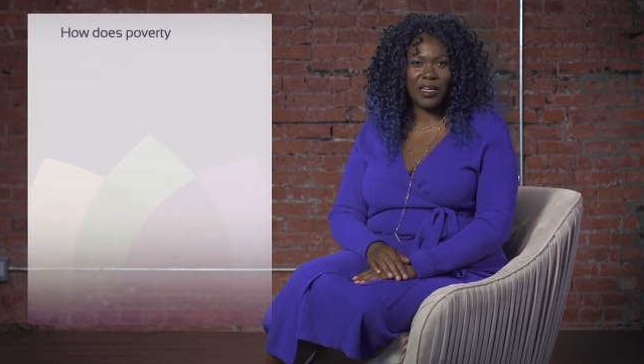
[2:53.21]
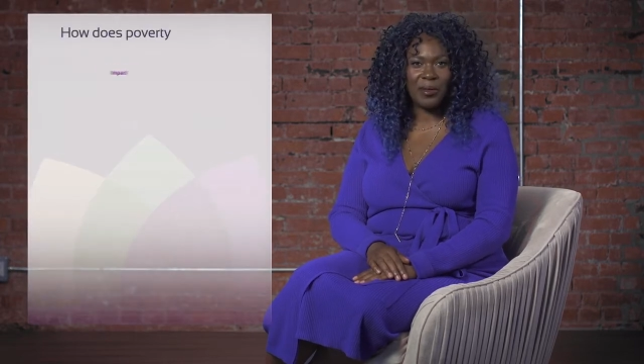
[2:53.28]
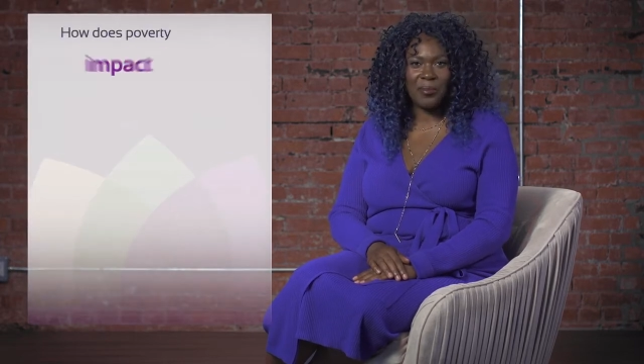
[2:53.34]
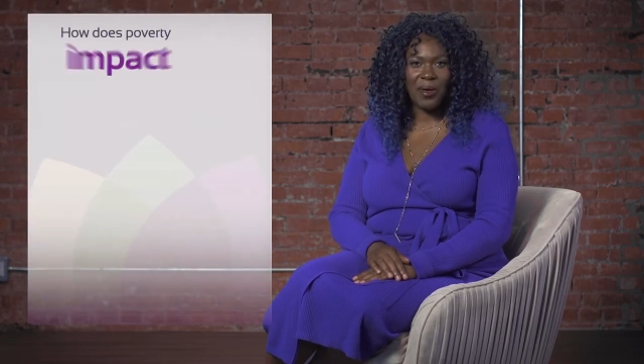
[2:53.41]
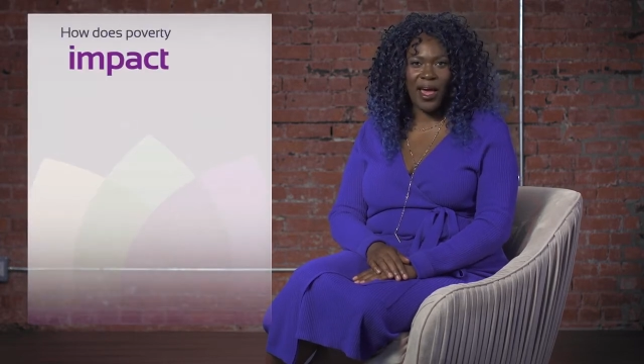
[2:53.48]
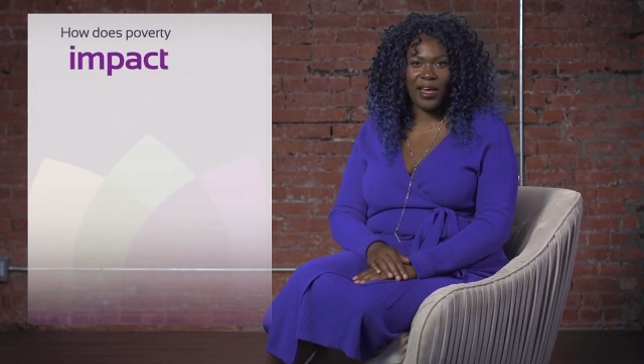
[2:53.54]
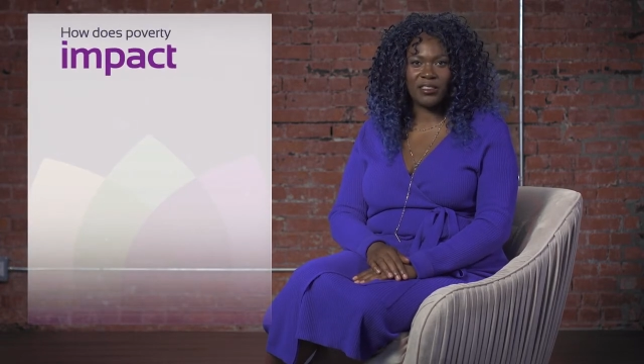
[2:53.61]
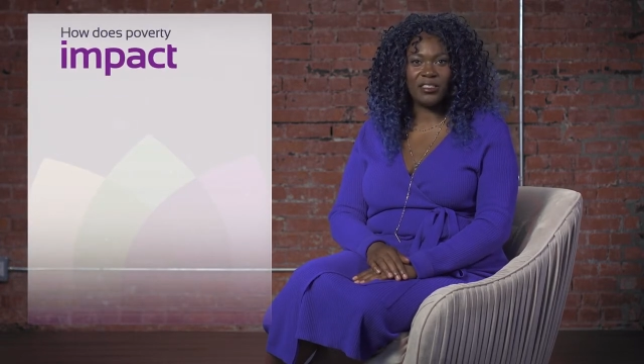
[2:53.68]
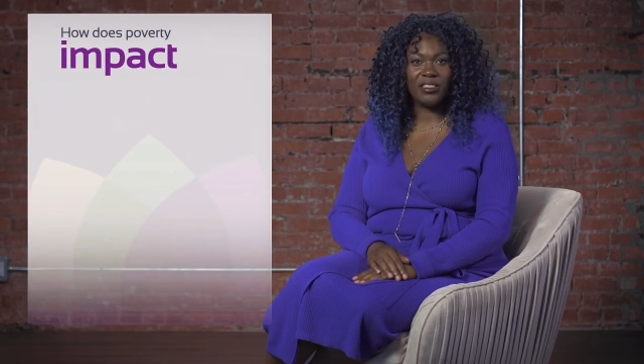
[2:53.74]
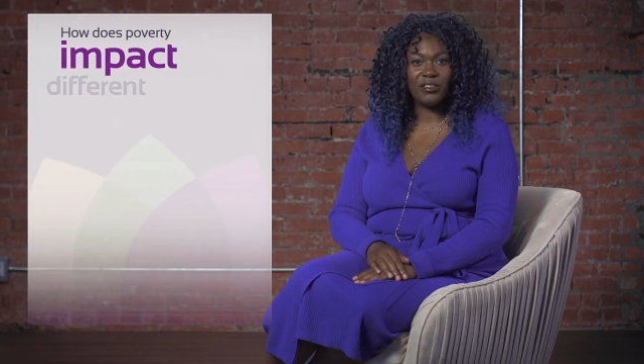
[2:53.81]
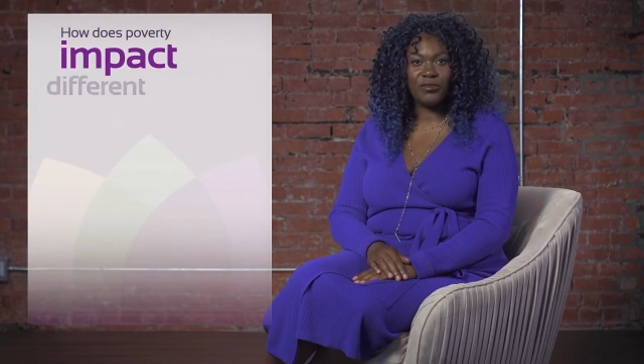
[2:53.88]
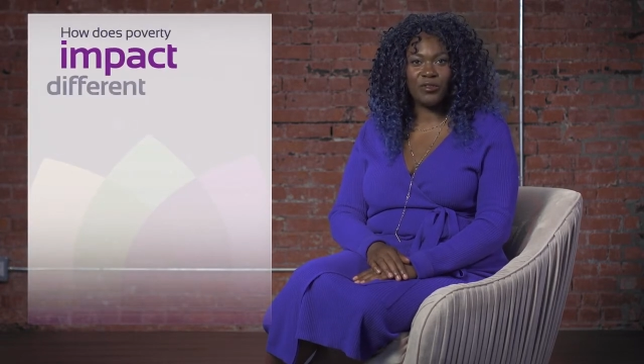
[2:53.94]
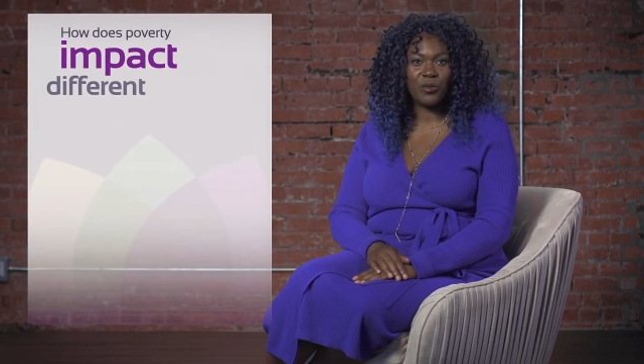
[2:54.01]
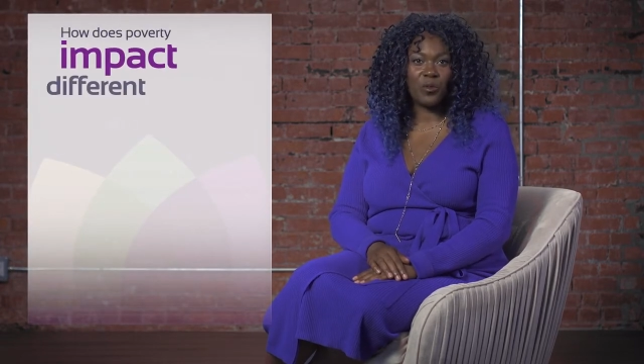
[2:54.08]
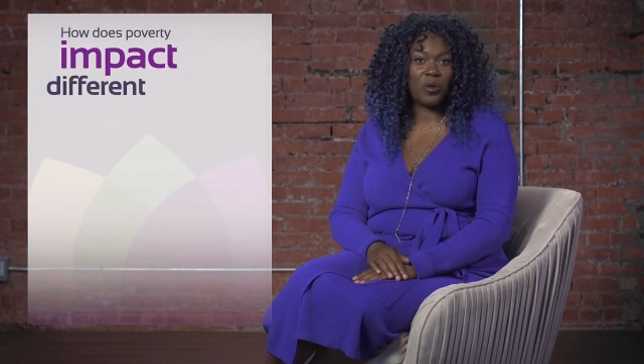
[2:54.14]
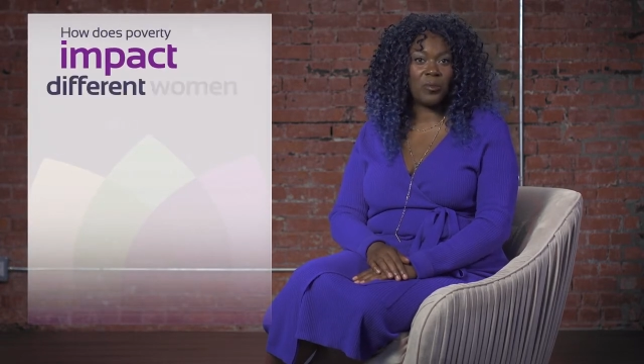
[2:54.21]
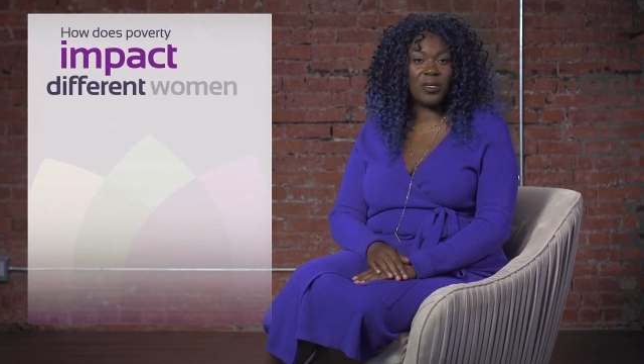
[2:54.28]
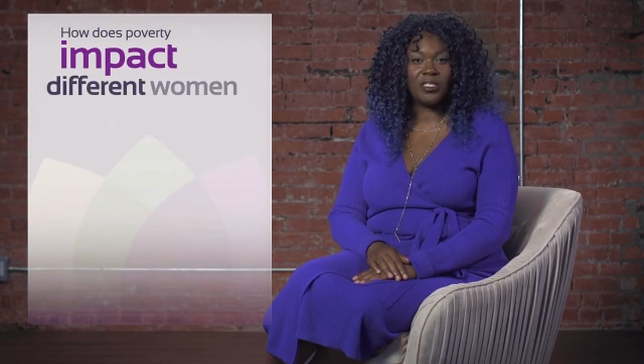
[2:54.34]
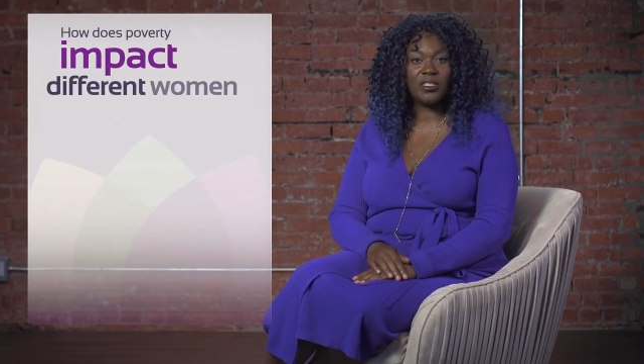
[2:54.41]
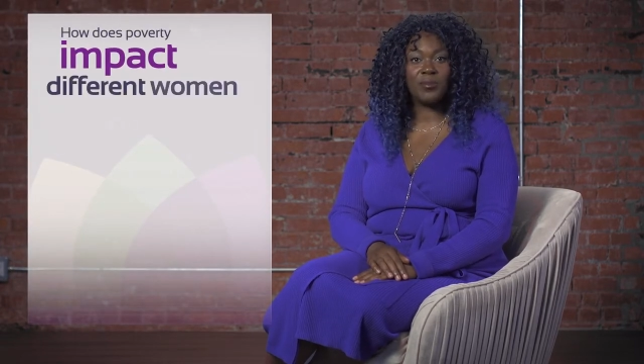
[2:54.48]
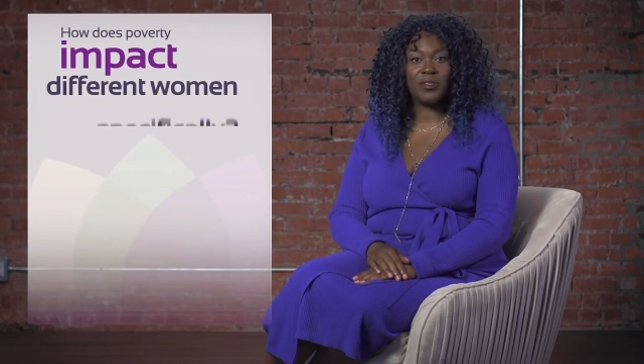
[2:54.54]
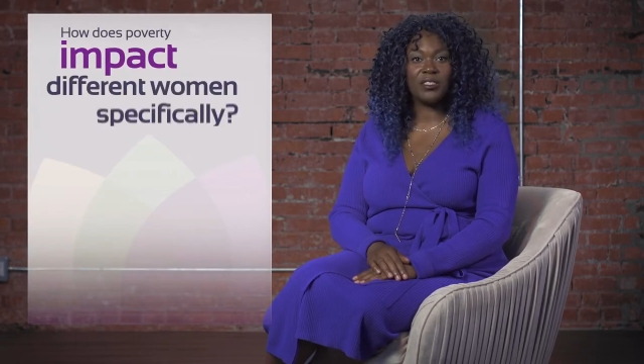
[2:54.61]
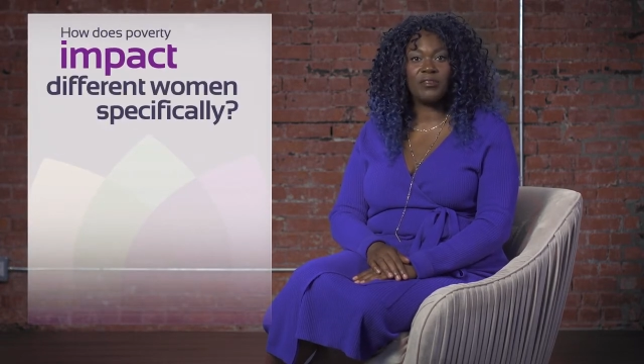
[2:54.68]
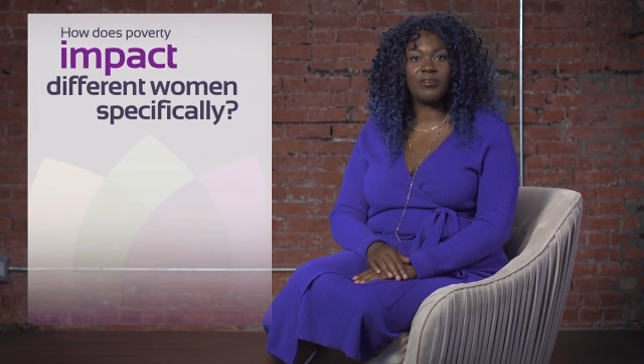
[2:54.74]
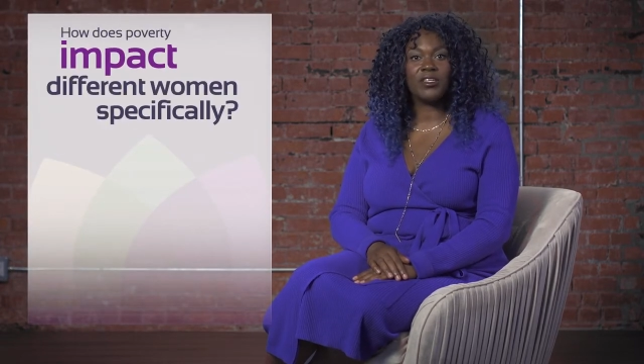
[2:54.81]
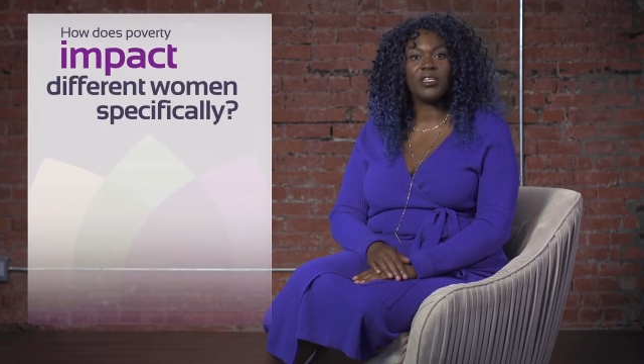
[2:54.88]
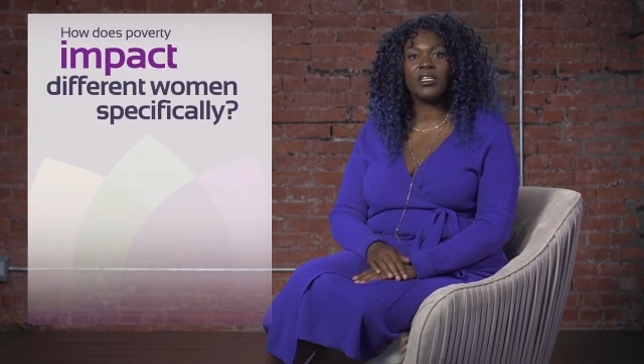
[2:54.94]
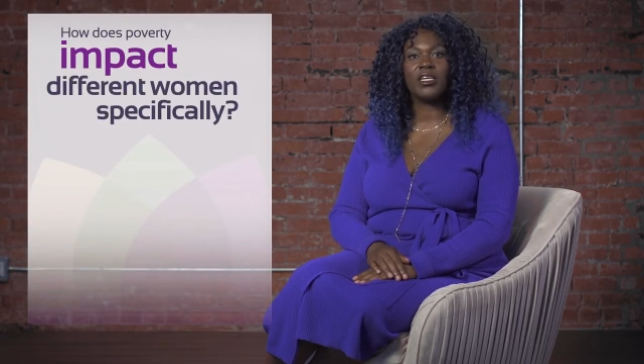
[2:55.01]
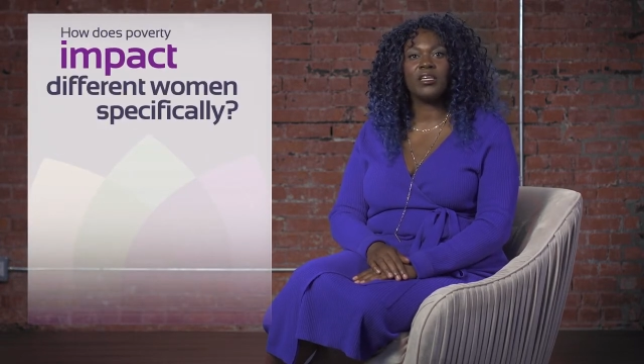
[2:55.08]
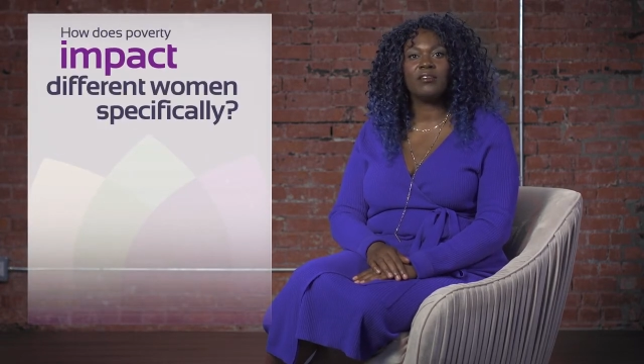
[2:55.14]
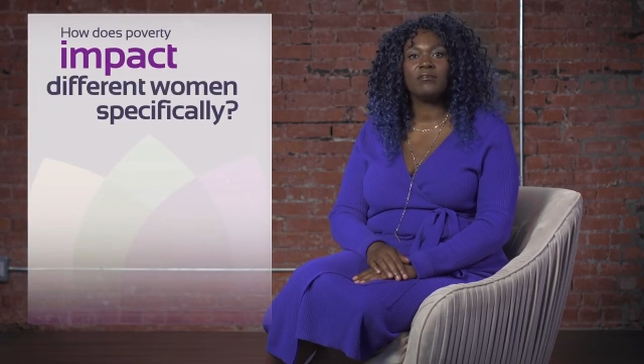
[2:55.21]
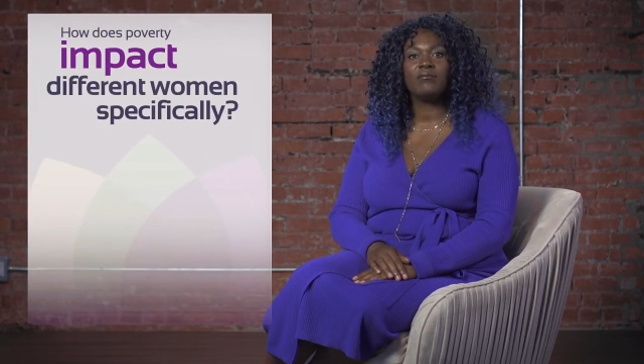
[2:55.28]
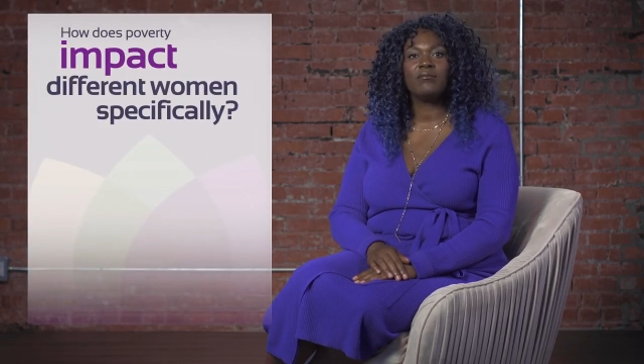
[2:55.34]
impact different women specifically?